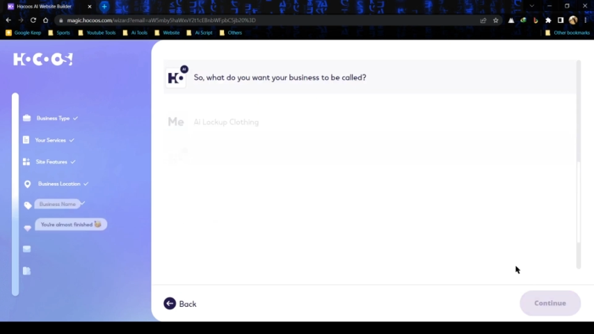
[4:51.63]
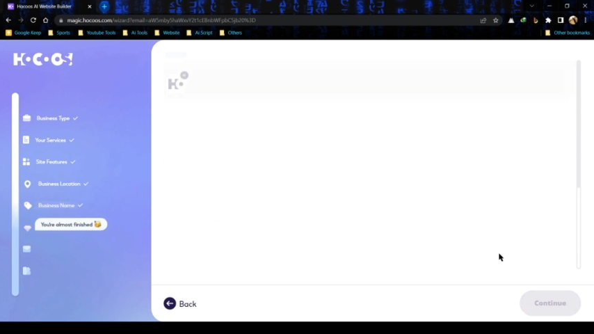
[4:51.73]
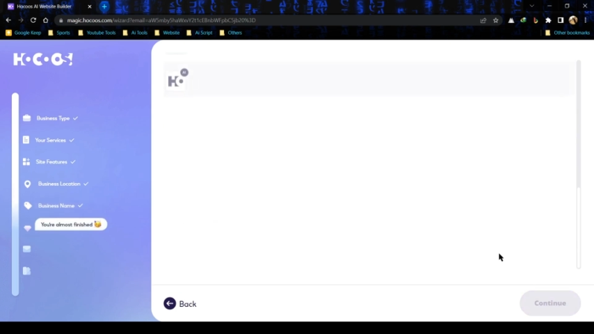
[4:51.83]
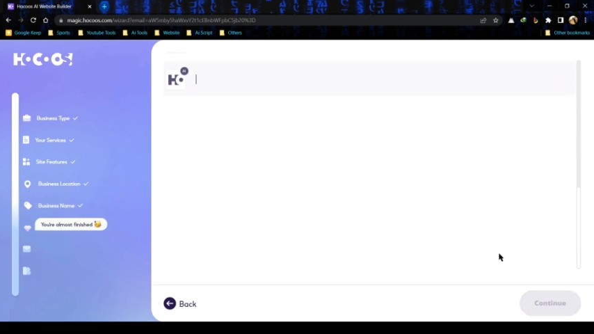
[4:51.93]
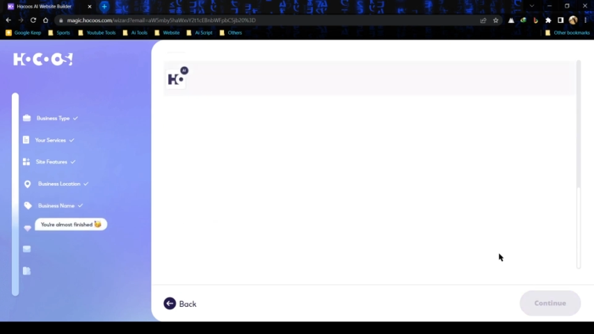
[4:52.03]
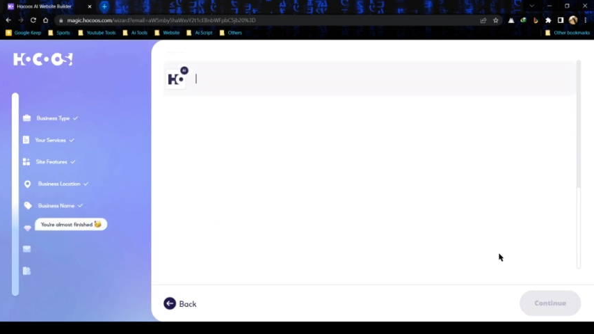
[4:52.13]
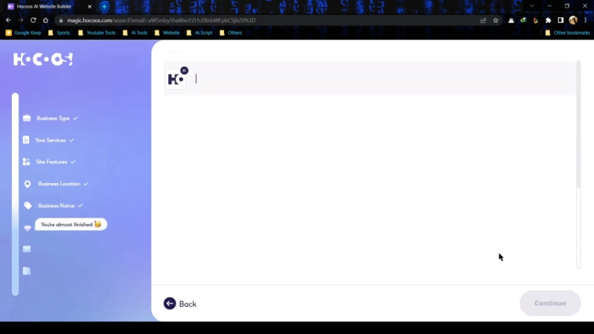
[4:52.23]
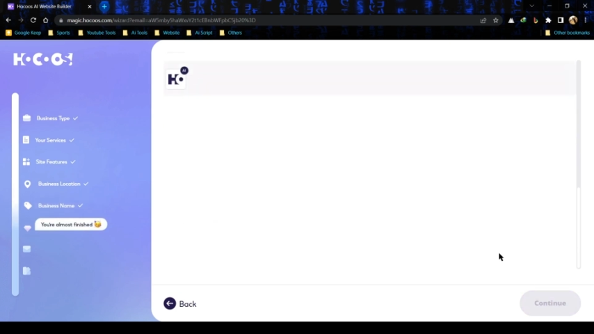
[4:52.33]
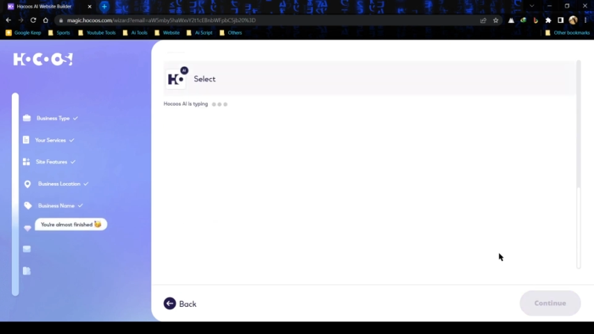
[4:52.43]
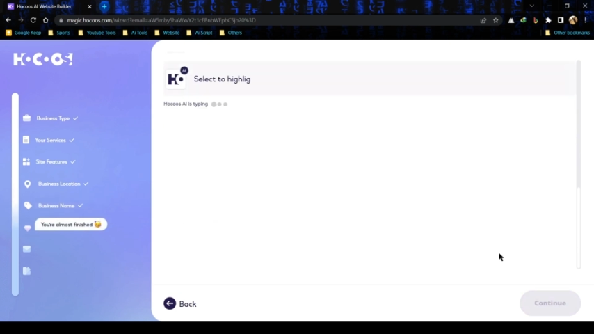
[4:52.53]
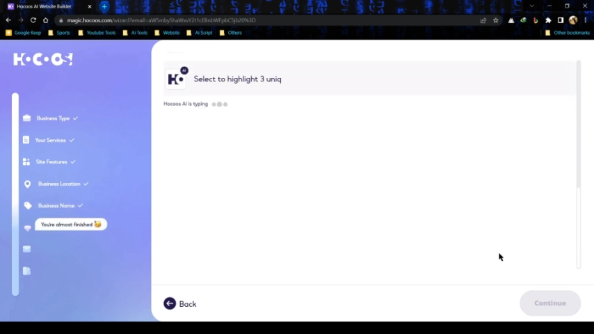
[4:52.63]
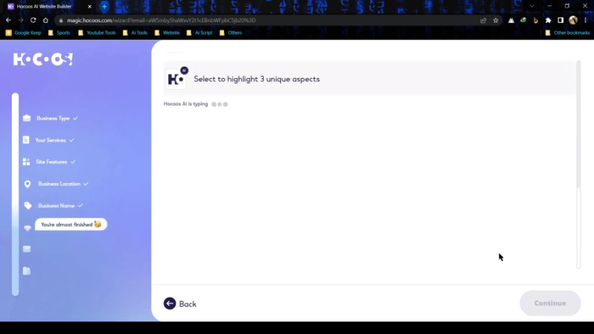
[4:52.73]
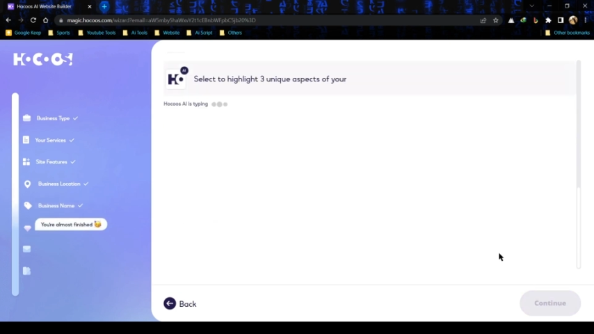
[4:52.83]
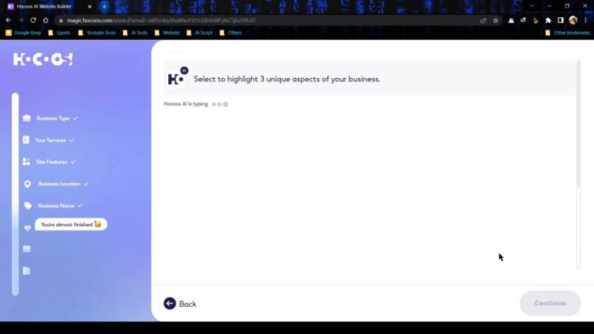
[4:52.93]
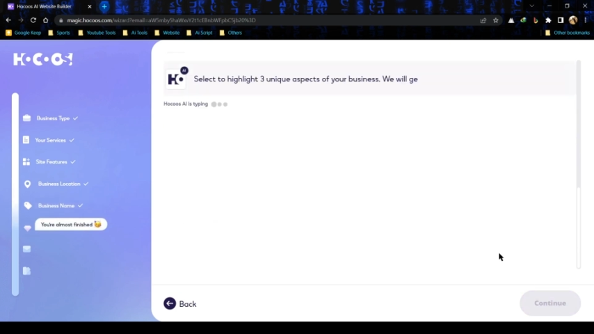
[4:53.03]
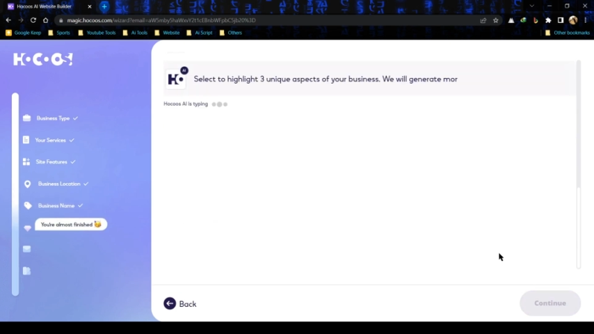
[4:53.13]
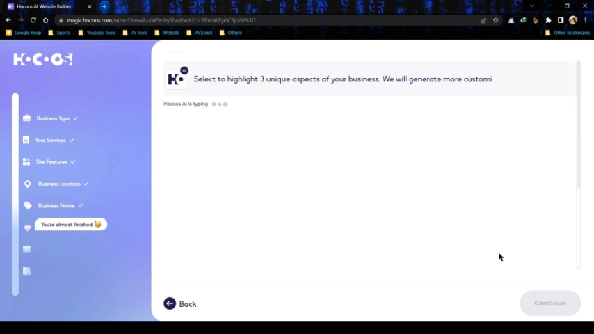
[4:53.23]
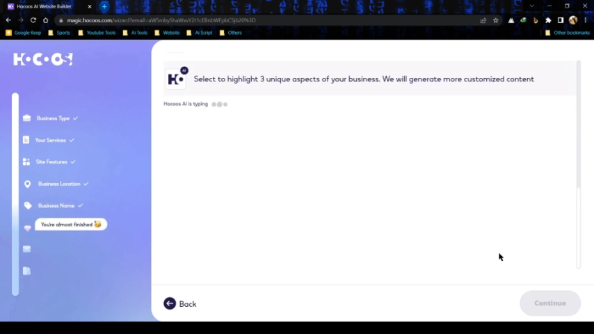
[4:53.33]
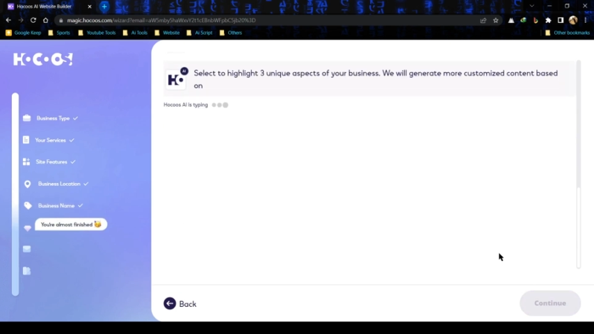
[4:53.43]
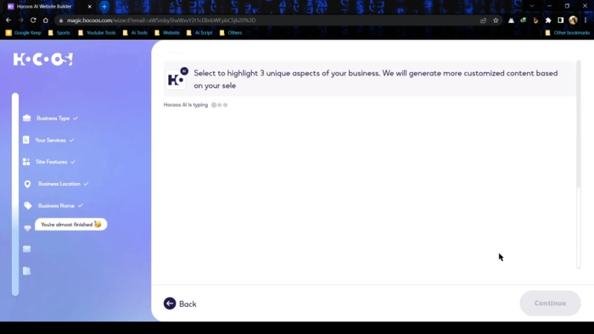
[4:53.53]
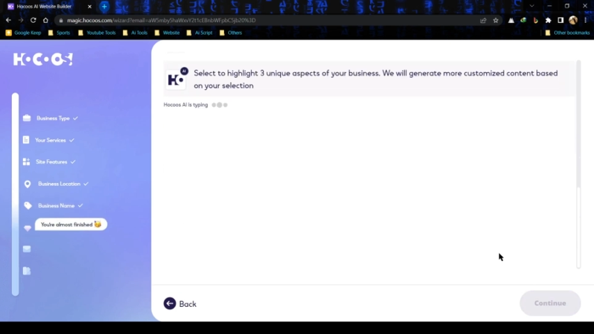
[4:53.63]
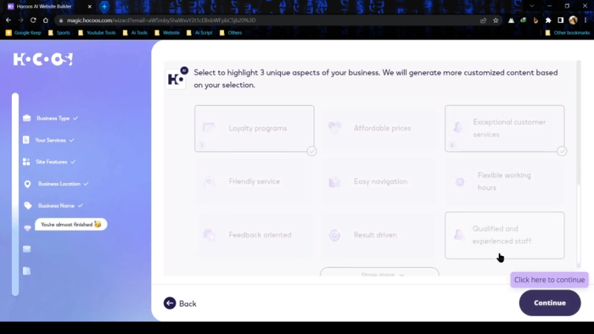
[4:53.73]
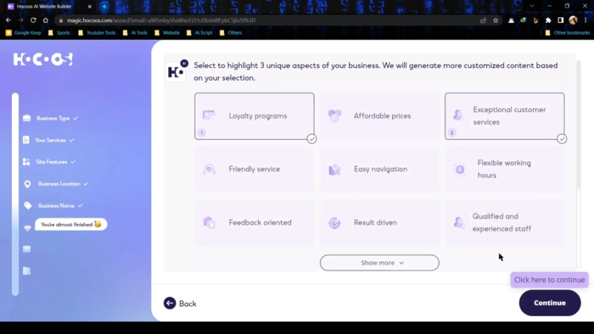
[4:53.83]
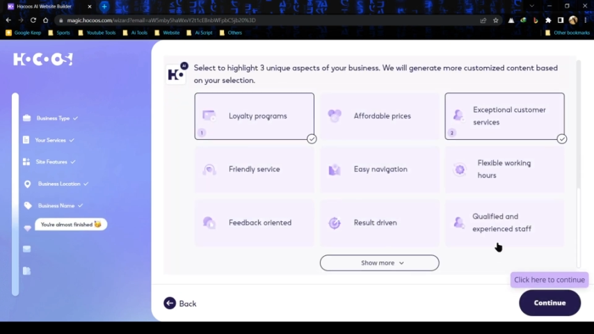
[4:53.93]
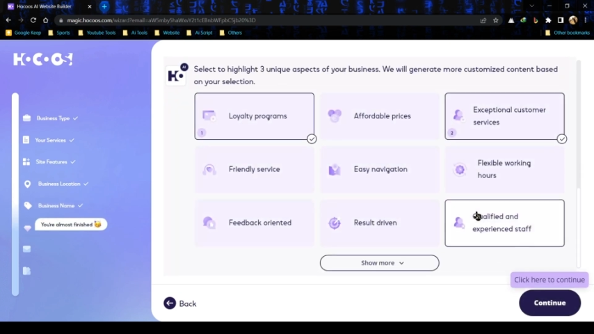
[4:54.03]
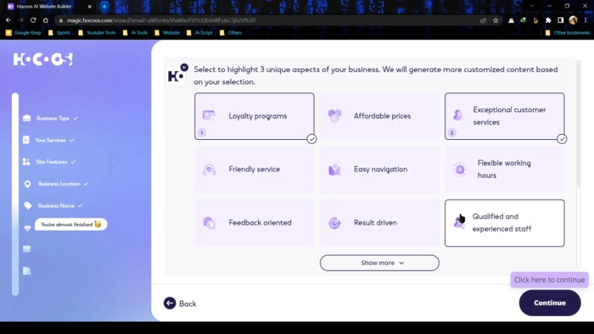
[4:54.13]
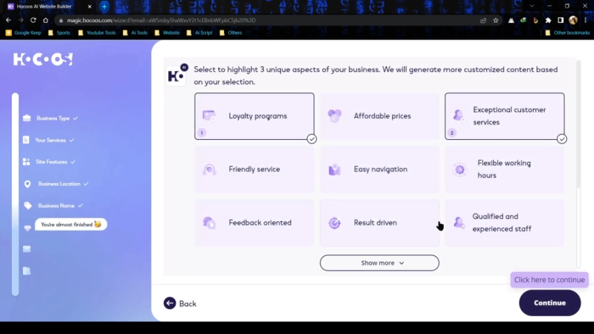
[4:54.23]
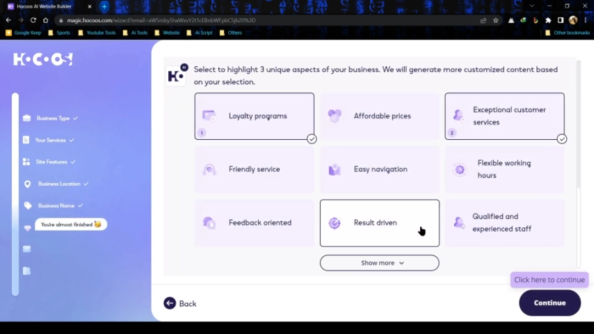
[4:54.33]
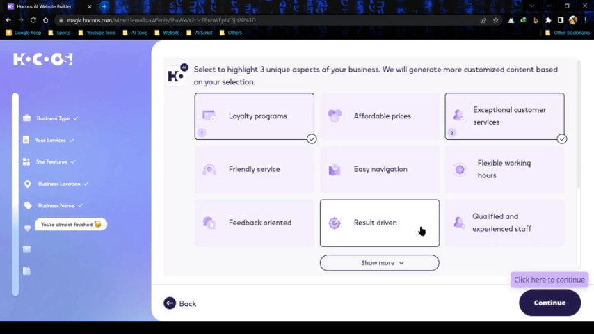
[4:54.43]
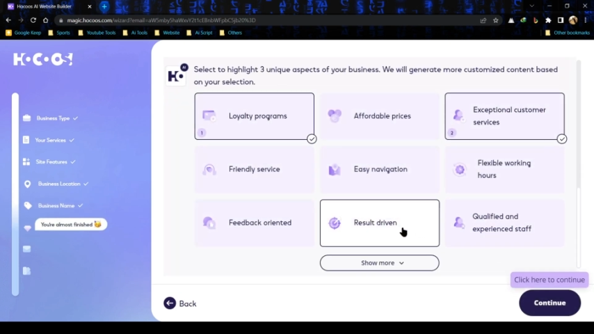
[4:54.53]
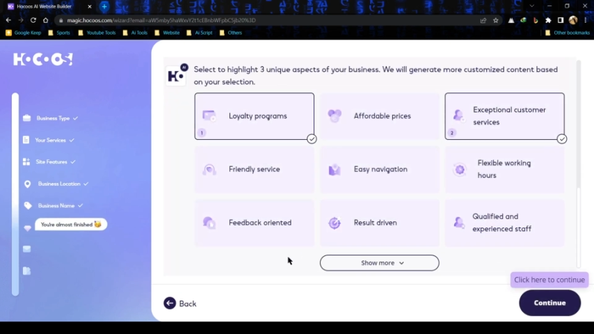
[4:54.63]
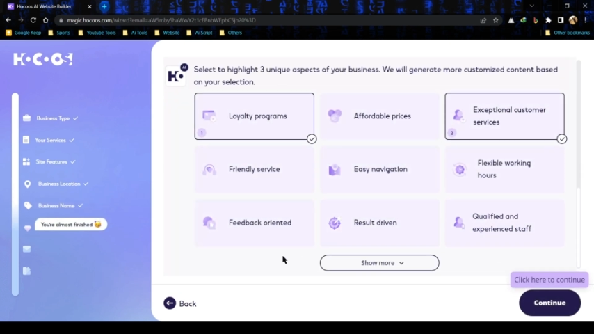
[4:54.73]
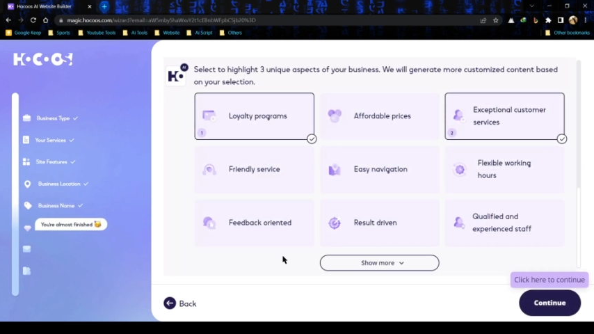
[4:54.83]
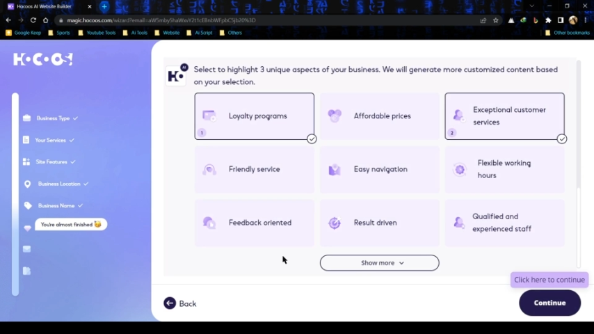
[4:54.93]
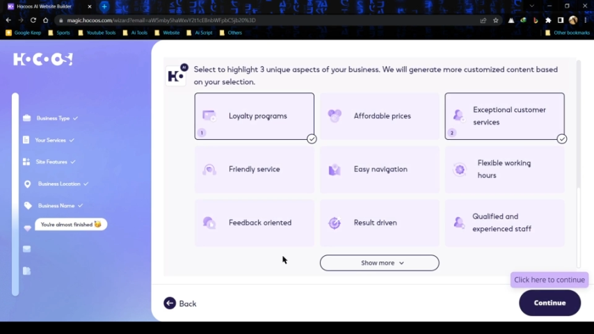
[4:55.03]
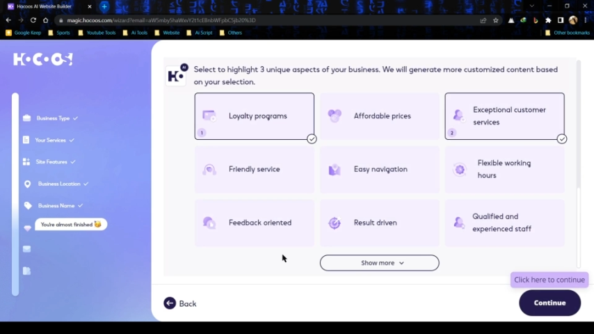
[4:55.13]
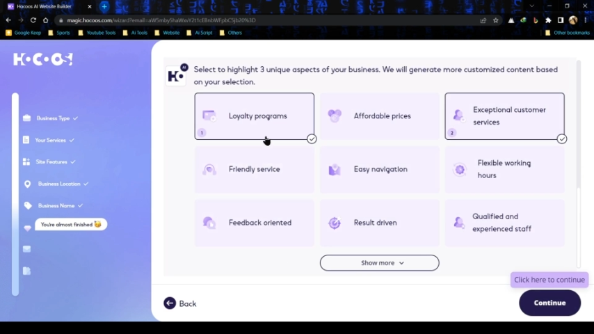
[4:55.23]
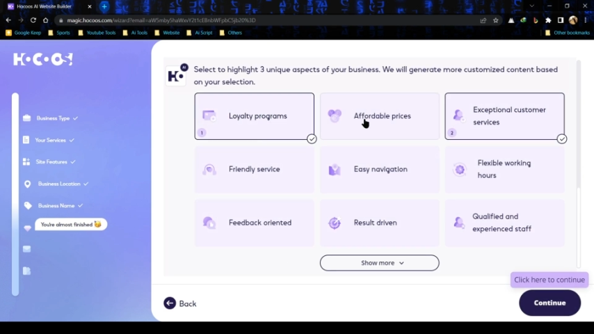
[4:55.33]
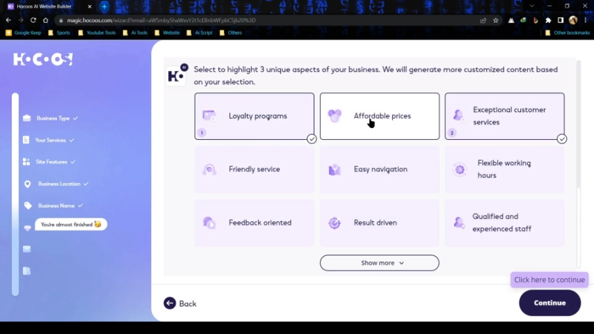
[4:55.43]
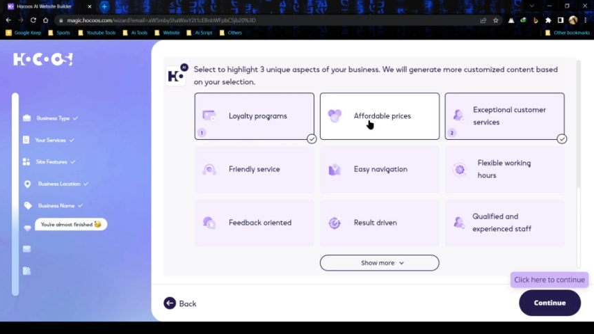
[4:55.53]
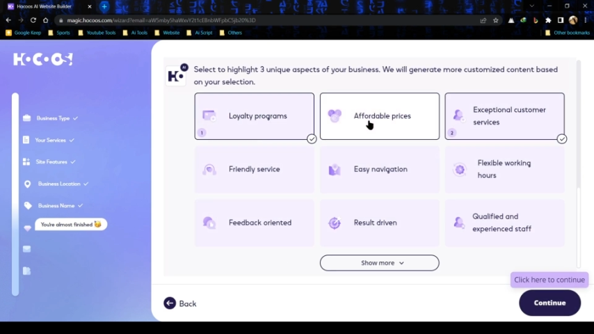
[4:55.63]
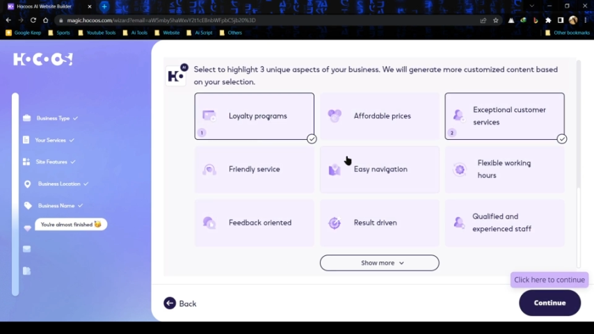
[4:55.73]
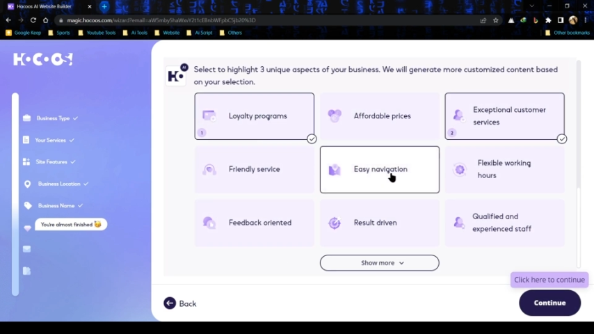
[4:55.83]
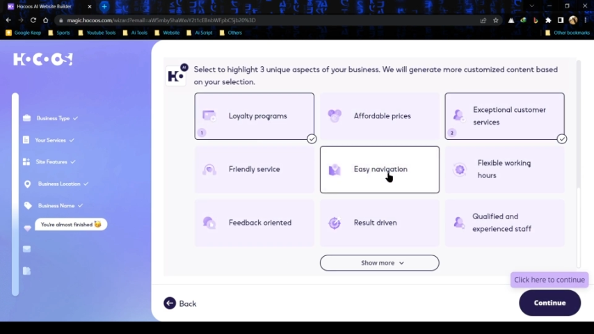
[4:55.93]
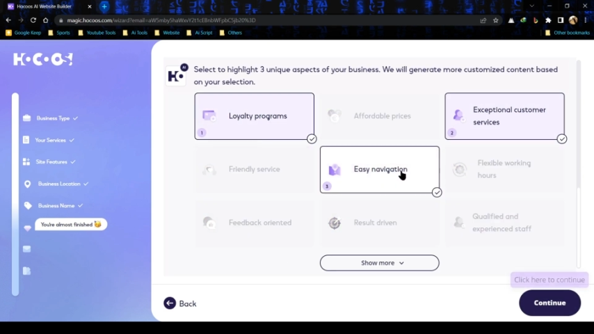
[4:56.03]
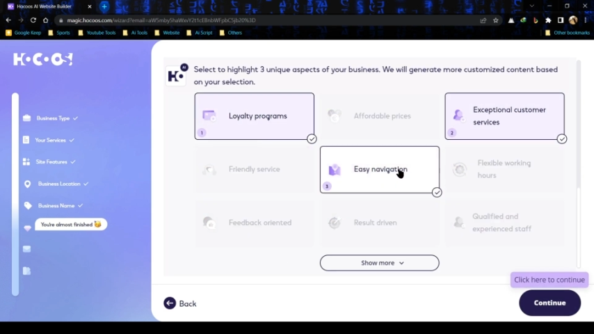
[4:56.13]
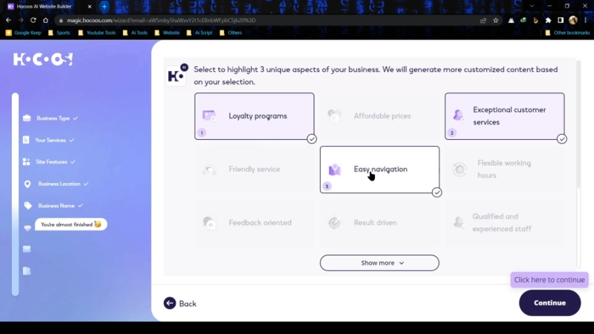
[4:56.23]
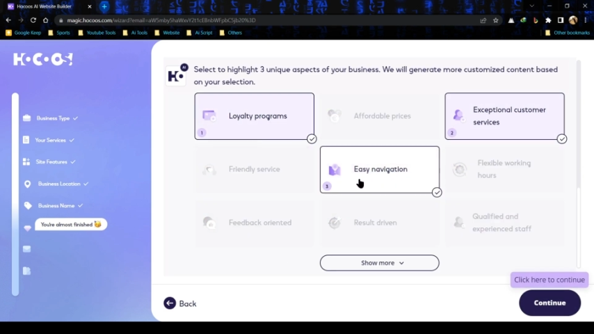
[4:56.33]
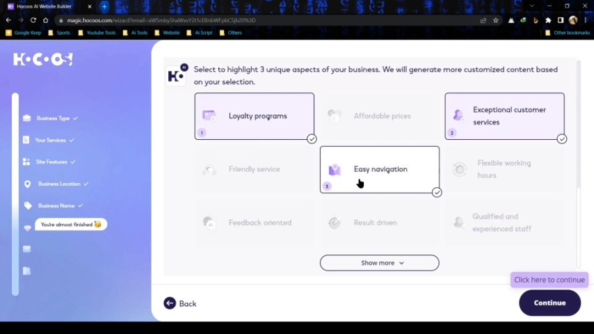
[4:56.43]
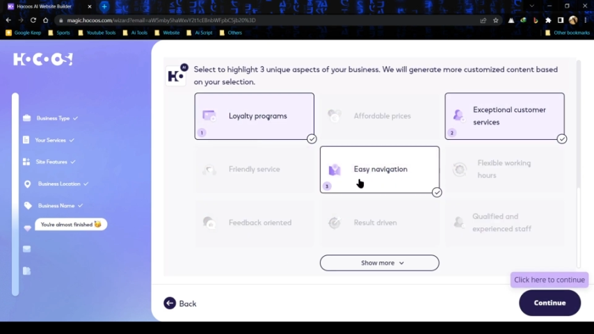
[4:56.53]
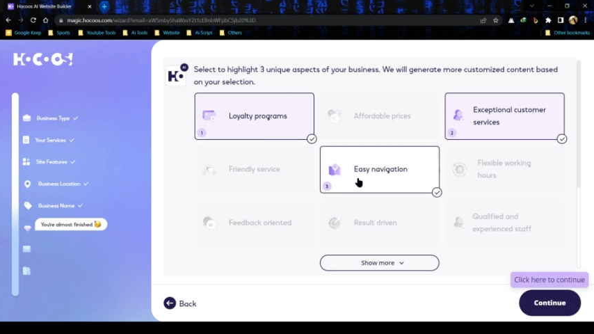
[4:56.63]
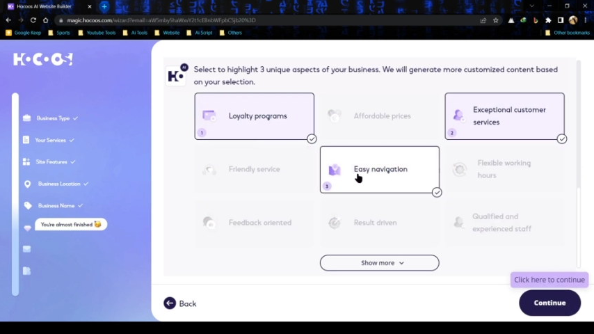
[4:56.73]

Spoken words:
Nobody's mouth can be seen.